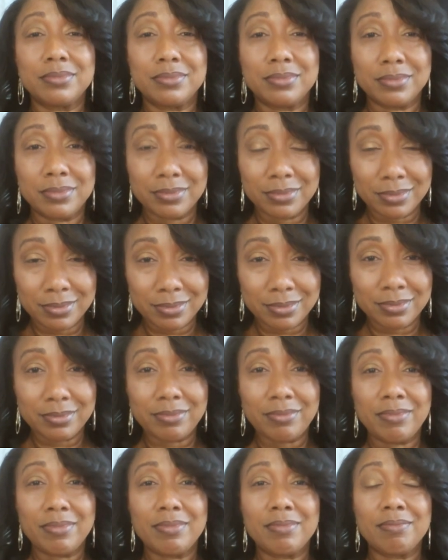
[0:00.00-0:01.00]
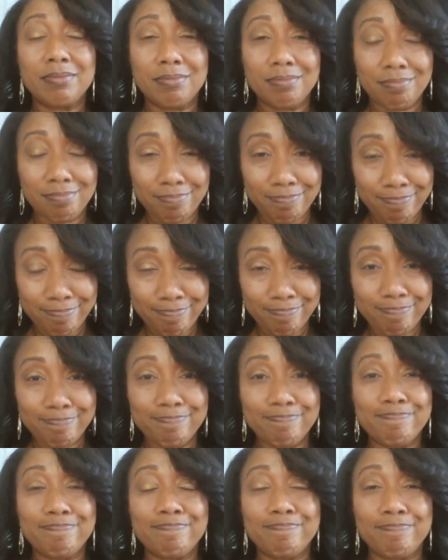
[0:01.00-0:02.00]

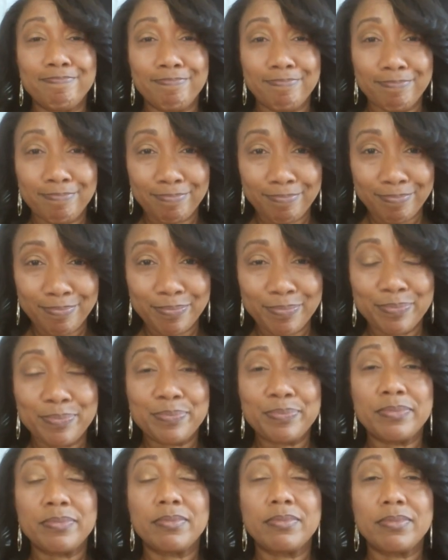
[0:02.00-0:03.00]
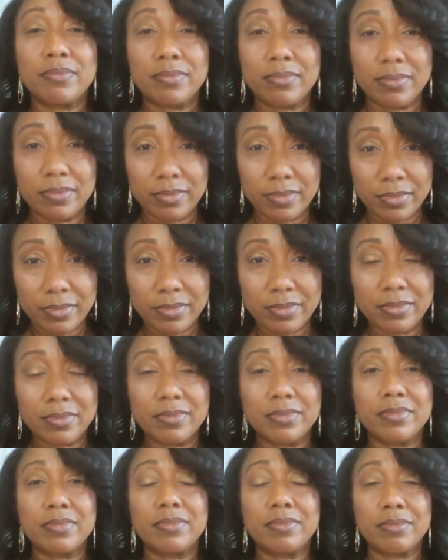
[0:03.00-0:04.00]

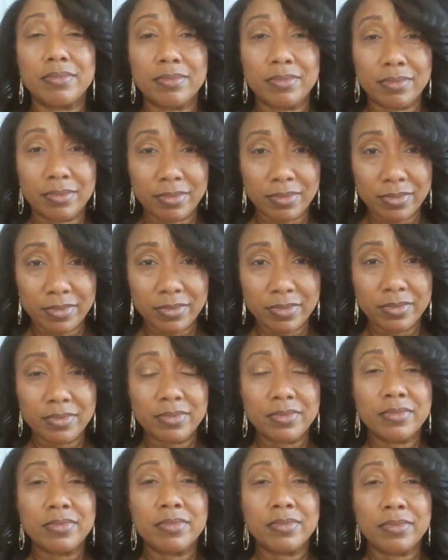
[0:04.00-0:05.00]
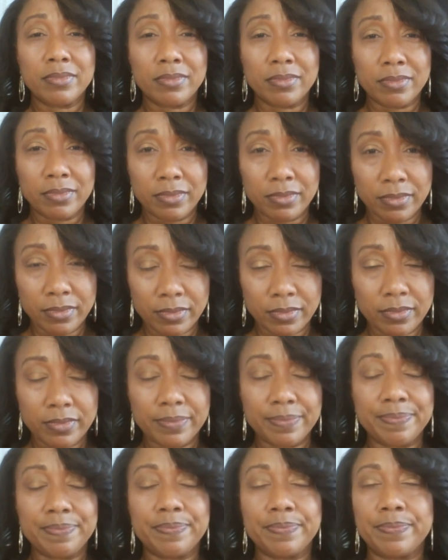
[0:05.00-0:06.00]

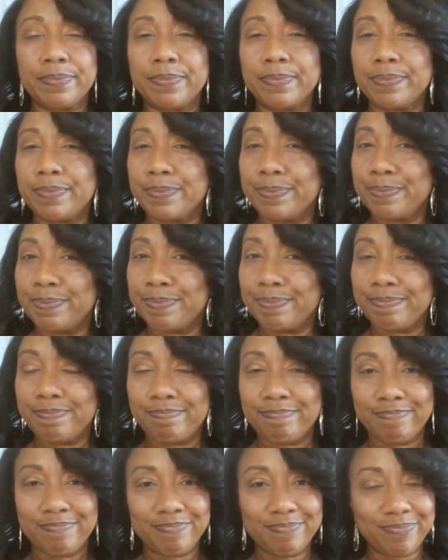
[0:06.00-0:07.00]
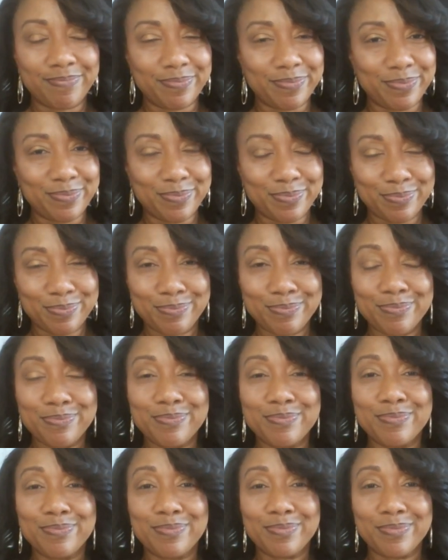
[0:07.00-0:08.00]
[no speech]